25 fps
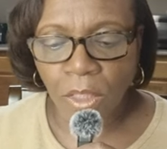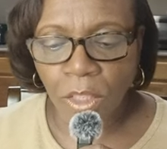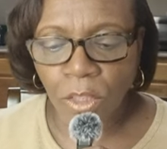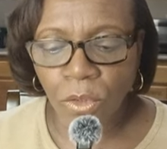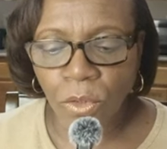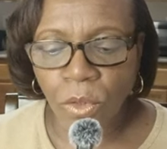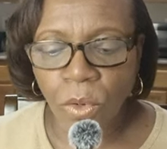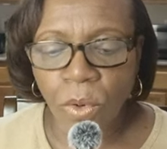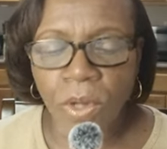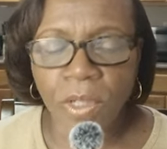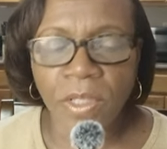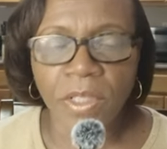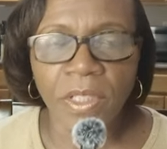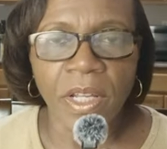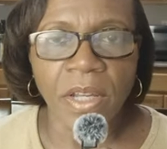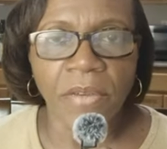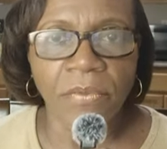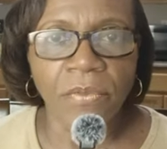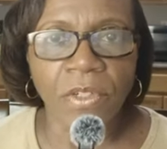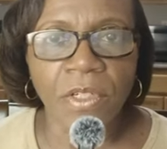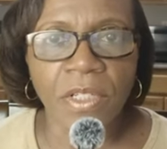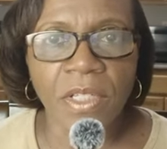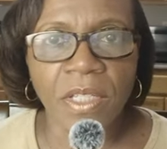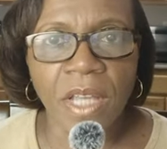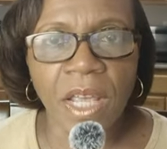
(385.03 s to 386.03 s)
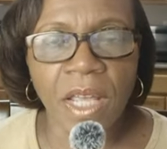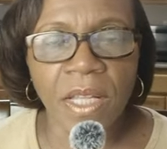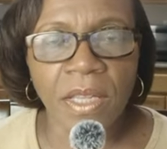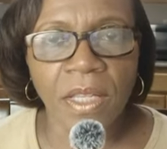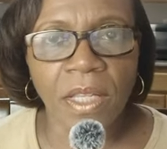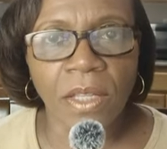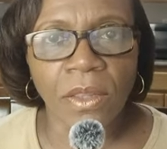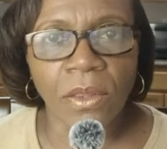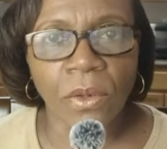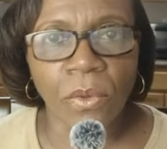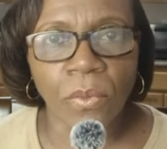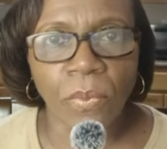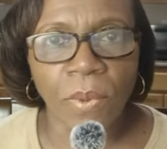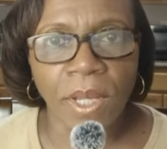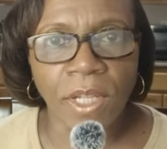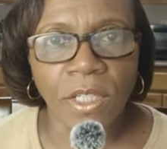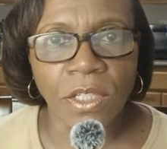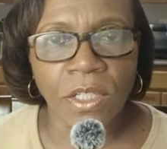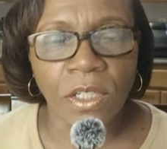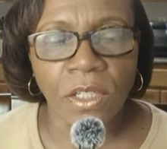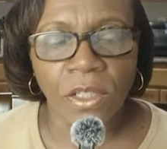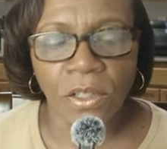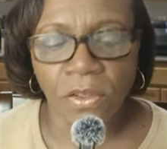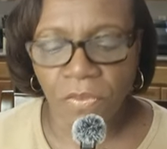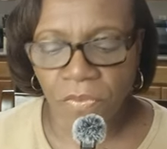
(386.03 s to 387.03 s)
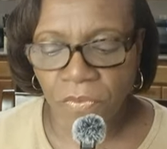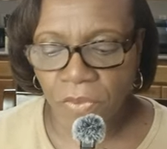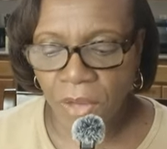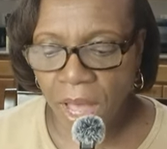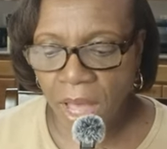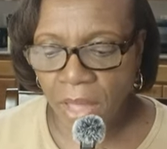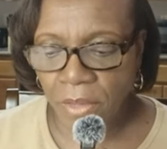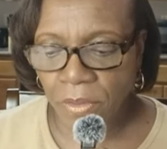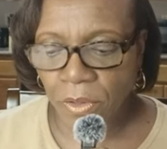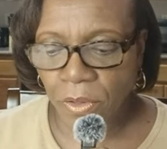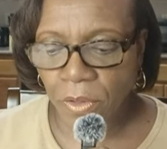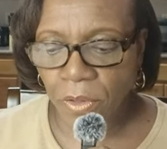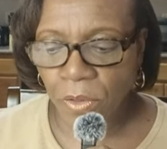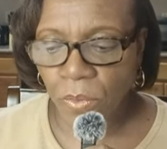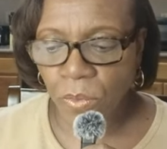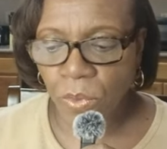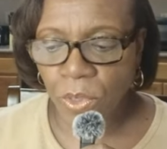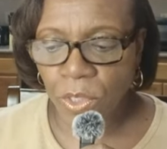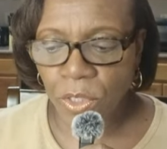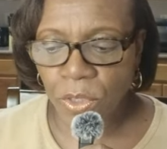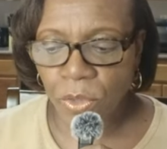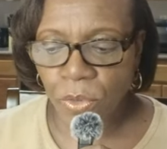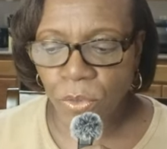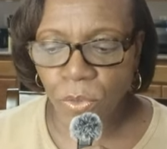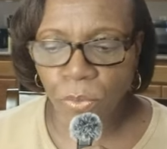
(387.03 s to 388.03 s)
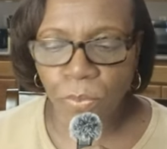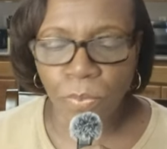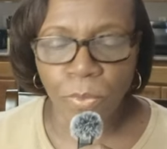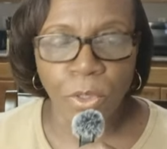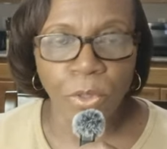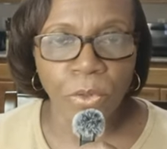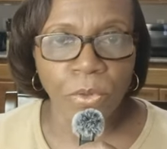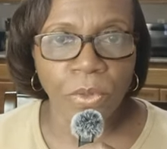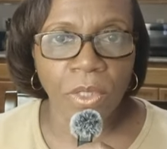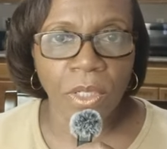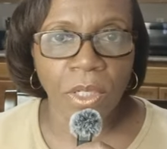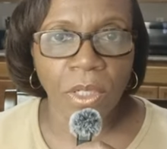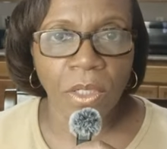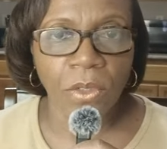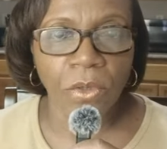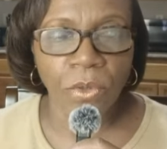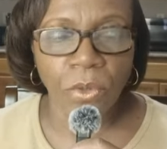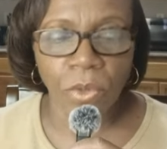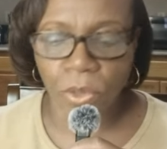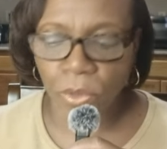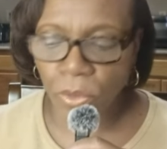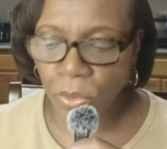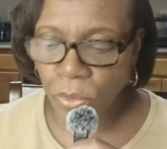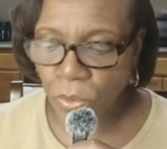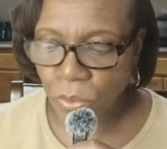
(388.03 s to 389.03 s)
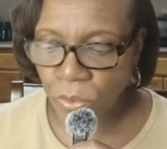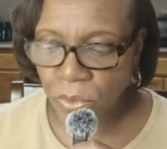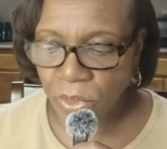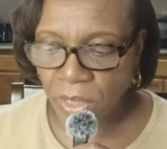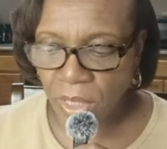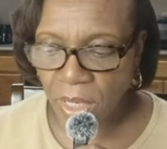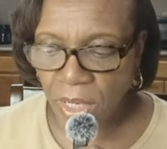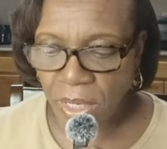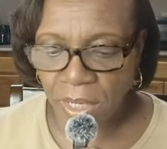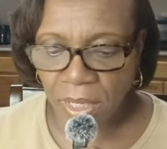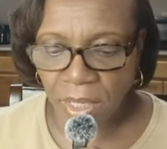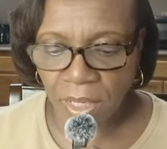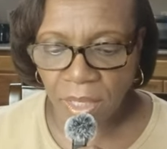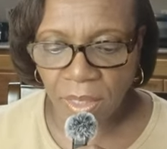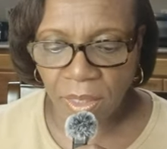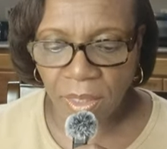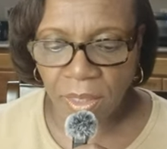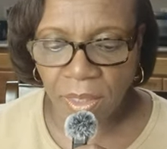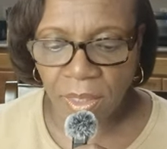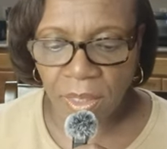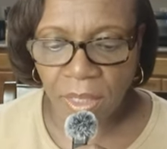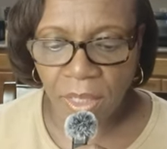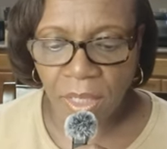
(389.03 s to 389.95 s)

The Lord never said that the way to the Father was through music nor through singing.